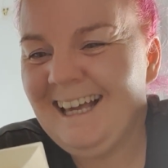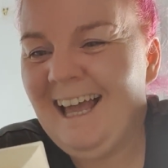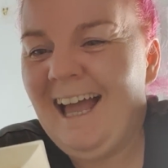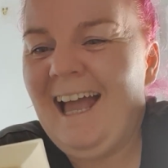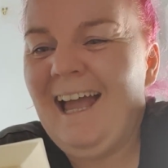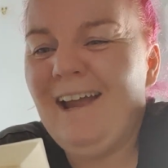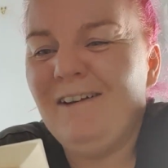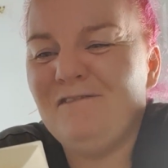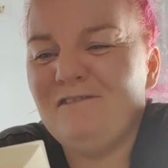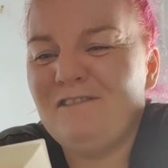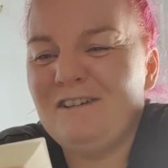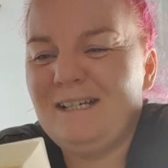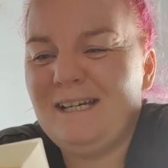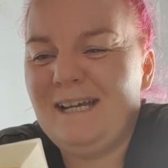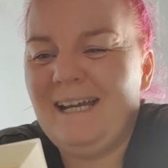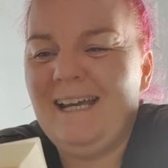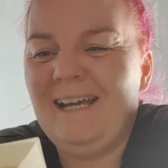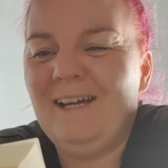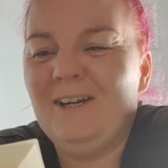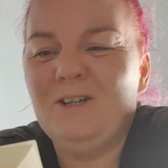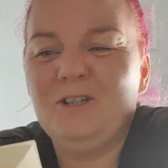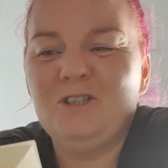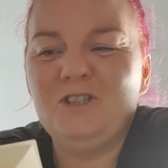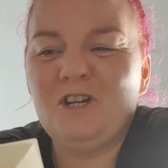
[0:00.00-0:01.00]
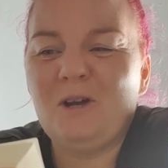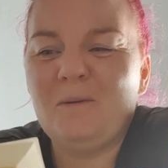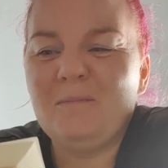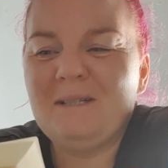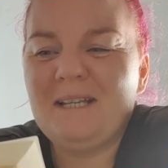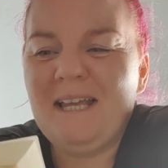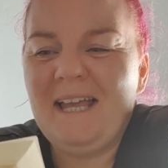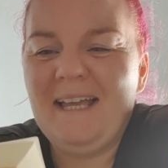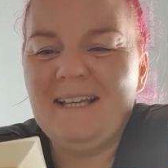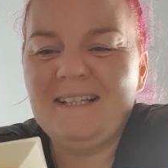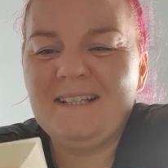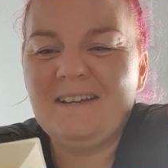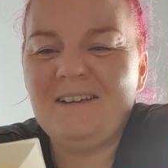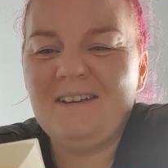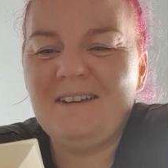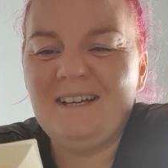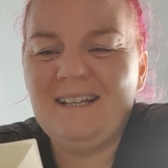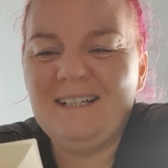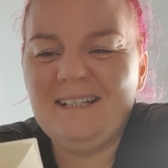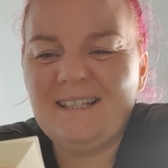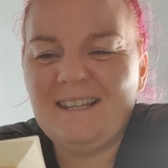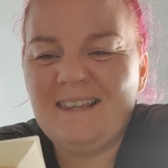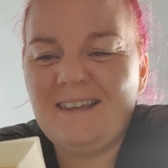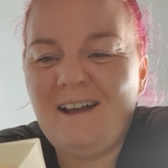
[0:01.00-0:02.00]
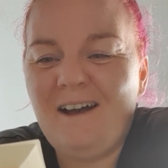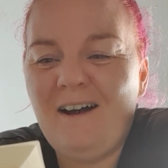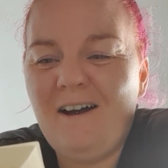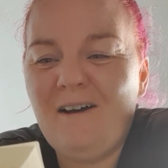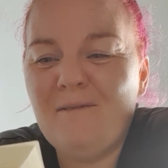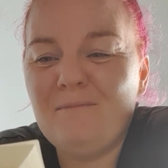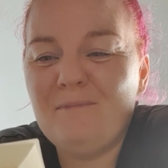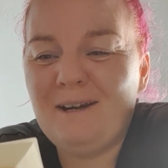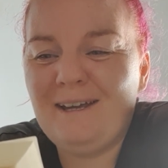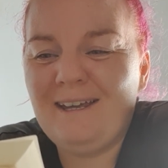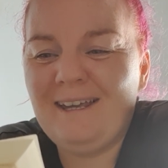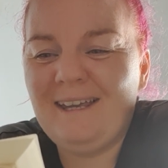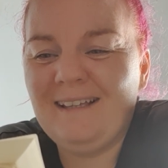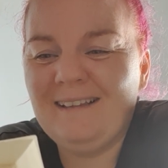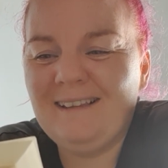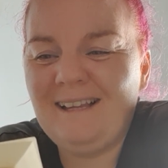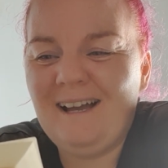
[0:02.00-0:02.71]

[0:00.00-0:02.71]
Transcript: Every day, her job takes her into the heartbreaking